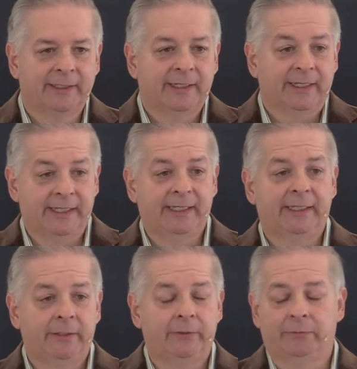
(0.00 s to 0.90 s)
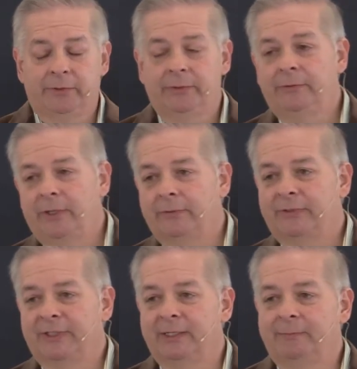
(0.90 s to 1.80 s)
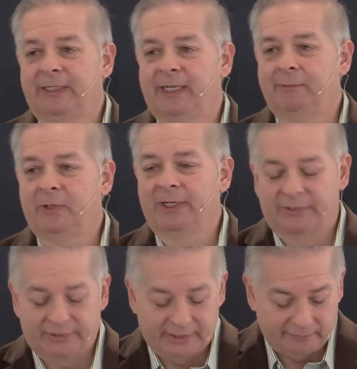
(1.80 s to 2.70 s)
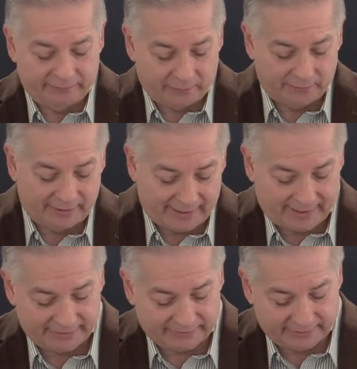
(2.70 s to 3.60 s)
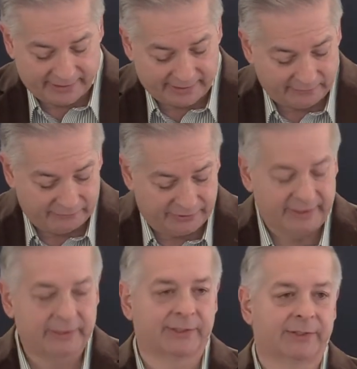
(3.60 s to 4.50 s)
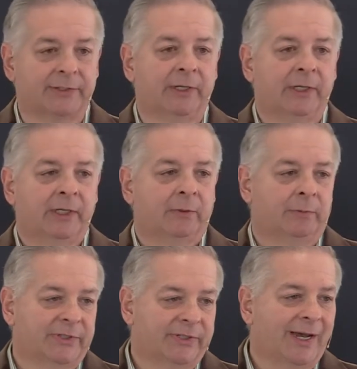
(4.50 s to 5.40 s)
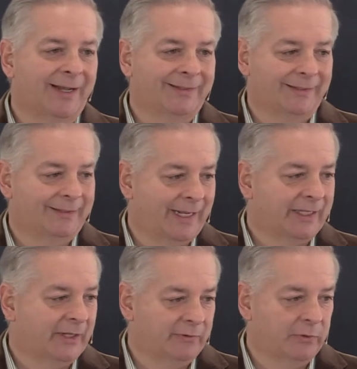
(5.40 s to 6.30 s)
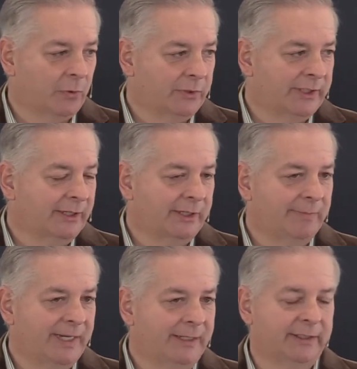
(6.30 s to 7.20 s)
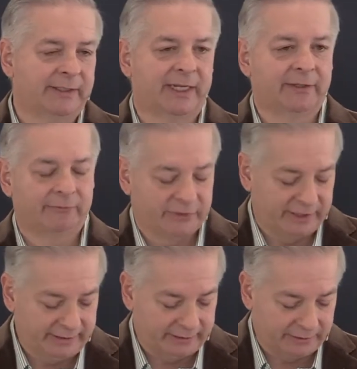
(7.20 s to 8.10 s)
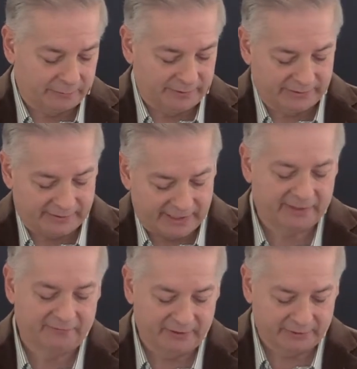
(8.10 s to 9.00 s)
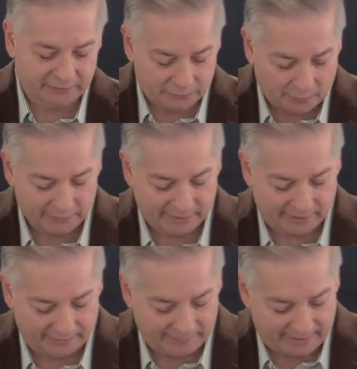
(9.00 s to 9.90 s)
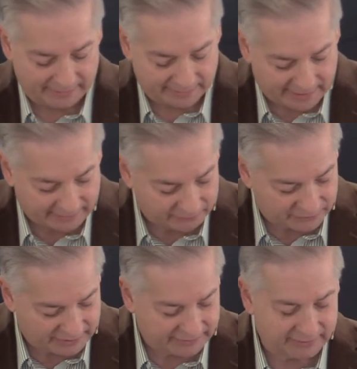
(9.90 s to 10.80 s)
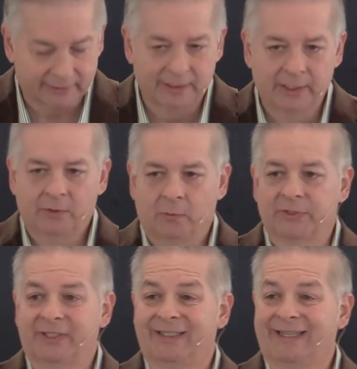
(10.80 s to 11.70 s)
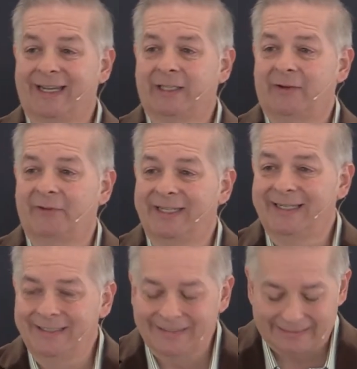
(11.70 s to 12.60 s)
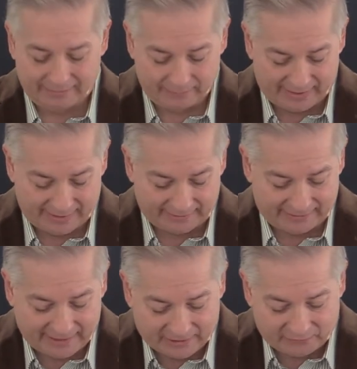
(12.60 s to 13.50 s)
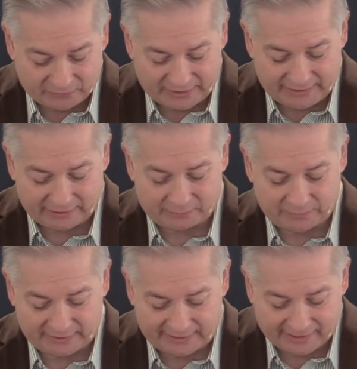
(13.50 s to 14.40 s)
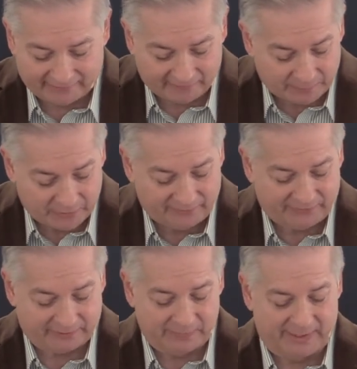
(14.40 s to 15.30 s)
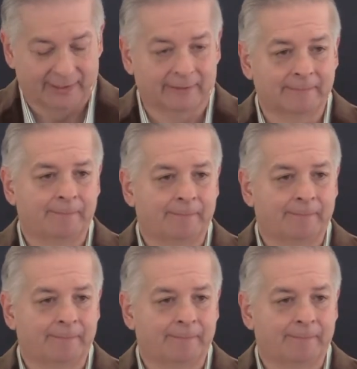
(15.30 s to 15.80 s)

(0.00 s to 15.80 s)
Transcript: He who knew no sin became what? Sin for us. The death of Jesus was not the death of an ordinary man. The death of Jesus was the death of an extraordinary man. The death of Jesus was the death of an innocent man. The death of Jesus was the death of a perfect man.